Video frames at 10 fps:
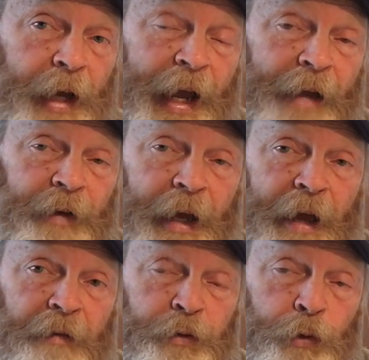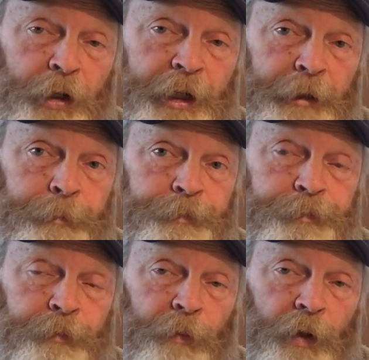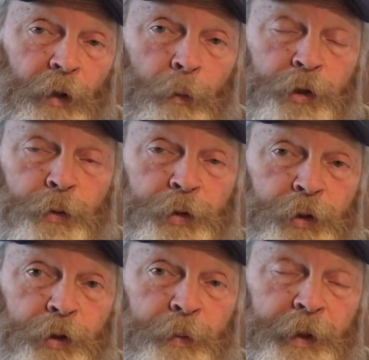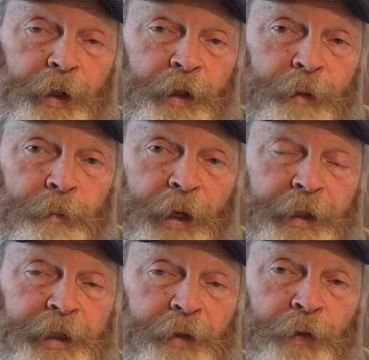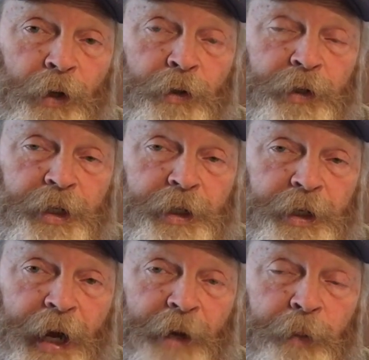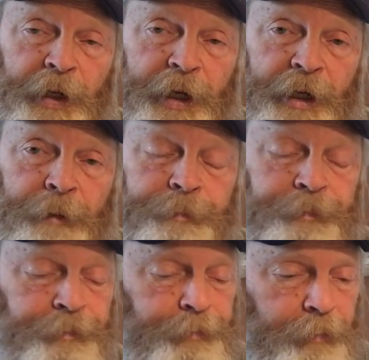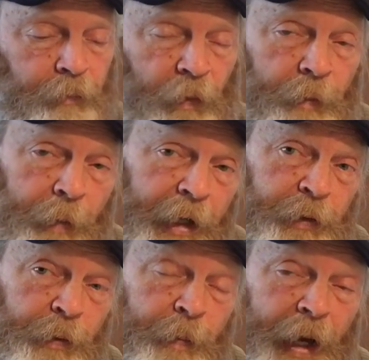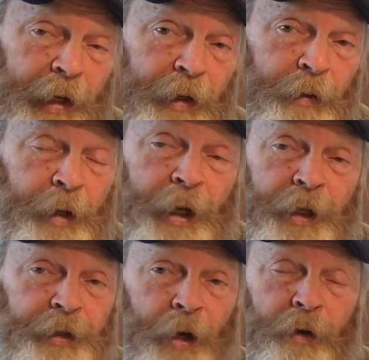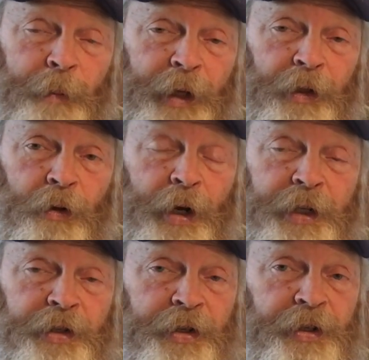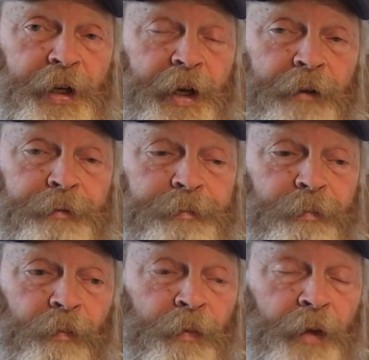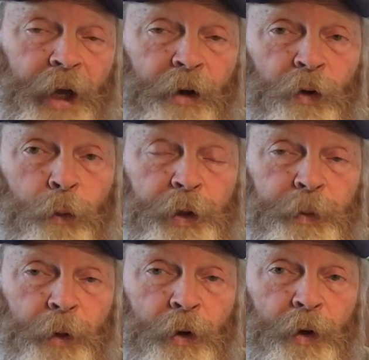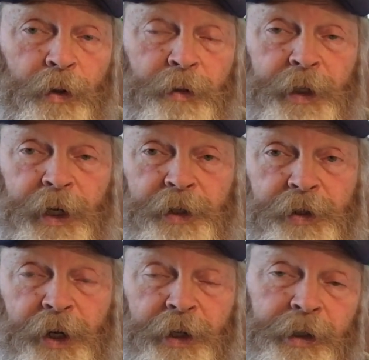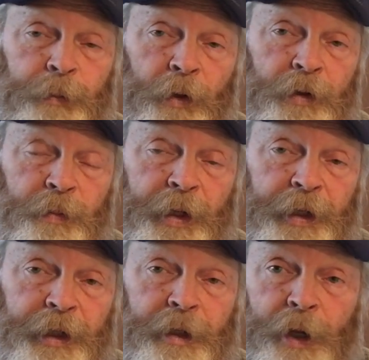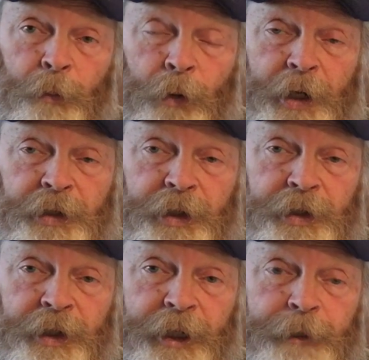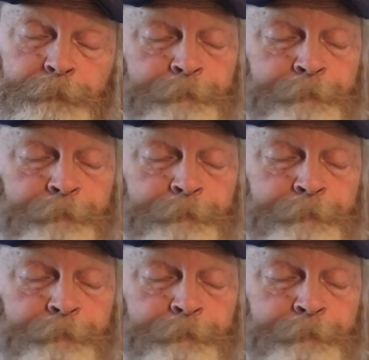I have a live stream on YouTube Mondays and Thursdays, 9 p.m., Minutes with Milo, talking about the craziest stuff. I don't know what today's Sunday, tomorrow's Monday, President's Day.